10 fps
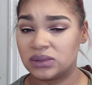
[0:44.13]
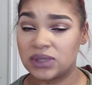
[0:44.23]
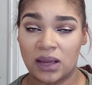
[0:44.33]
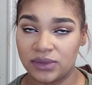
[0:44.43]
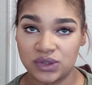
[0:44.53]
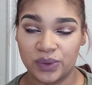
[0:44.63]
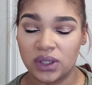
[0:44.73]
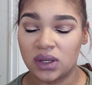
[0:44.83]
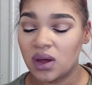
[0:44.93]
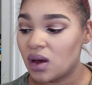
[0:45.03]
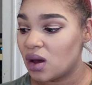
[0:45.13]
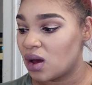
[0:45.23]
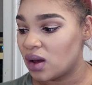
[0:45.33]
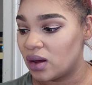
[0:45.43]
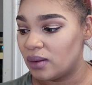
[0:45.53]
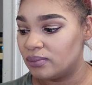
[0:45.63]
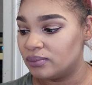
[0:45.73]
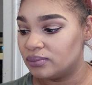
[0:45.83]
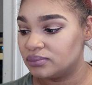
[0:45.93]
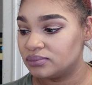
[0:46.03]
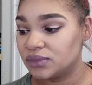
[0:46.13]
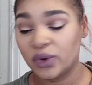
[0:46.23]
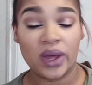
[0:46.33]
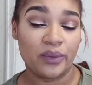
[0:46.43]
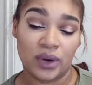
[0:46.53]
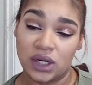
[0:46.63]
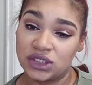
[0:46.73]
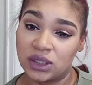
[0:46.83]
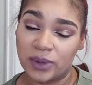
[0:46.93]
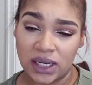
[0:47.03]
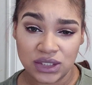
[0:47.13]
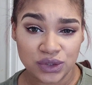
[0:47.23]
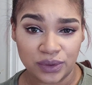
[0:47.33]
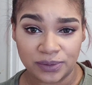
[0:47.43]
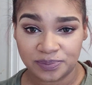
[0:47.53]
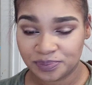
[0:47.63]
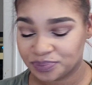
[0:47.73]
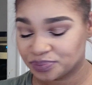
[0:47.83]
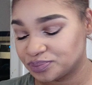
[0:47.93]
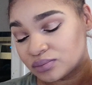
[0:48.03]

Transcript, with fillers: or sometime this week. Um, okay, we're going to jump right into it.